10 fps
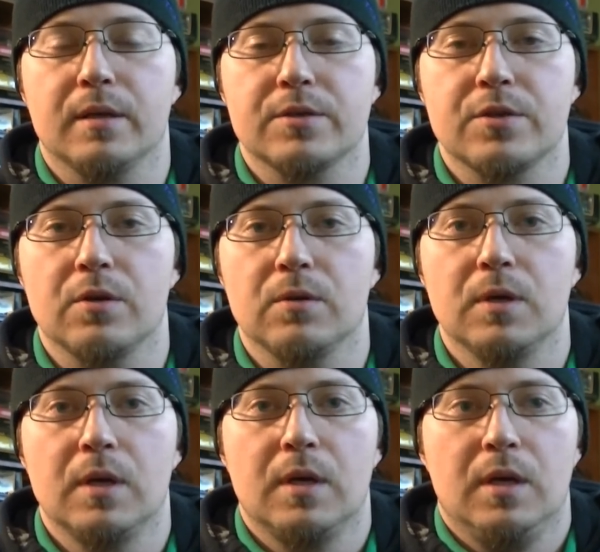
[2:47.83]
So
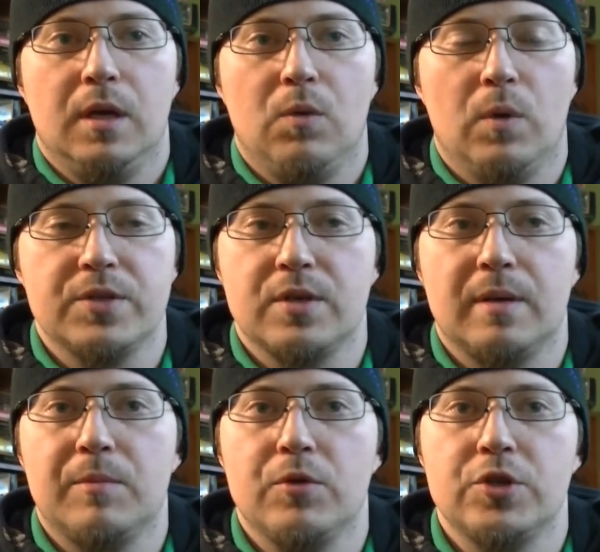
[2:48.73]
it wasn't a
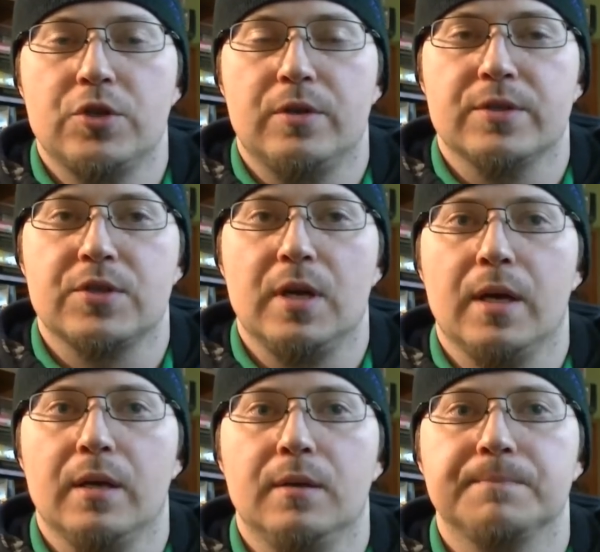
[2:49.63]
moisture
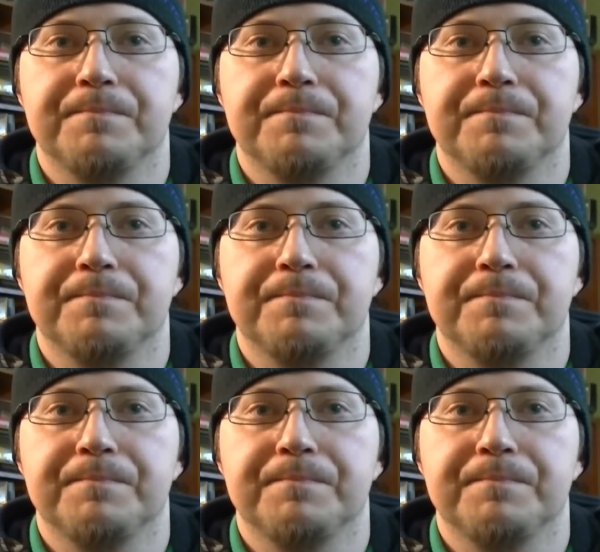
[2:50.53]
inside.